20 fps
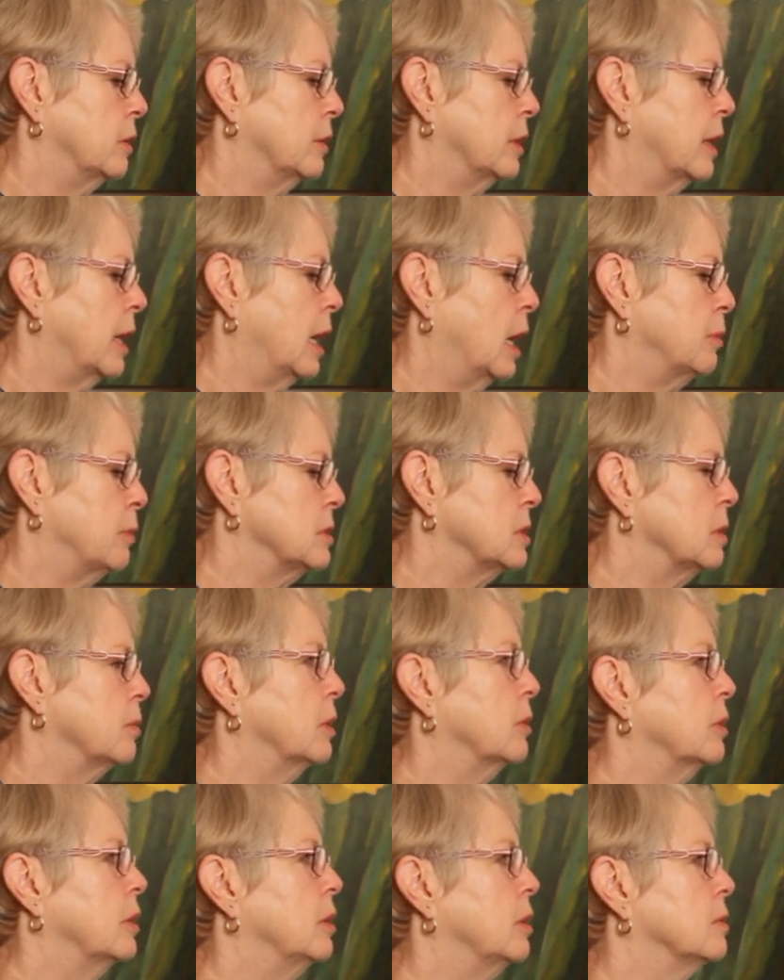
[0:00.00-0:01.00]
that happens
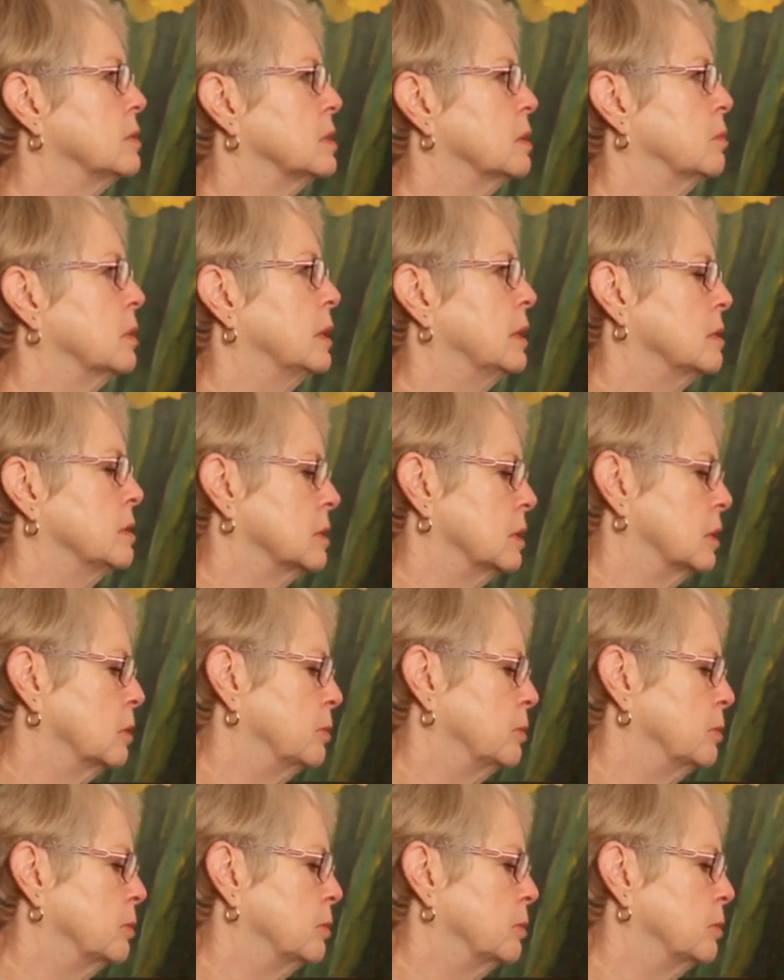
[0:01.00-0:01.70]
about here someplace, and I'll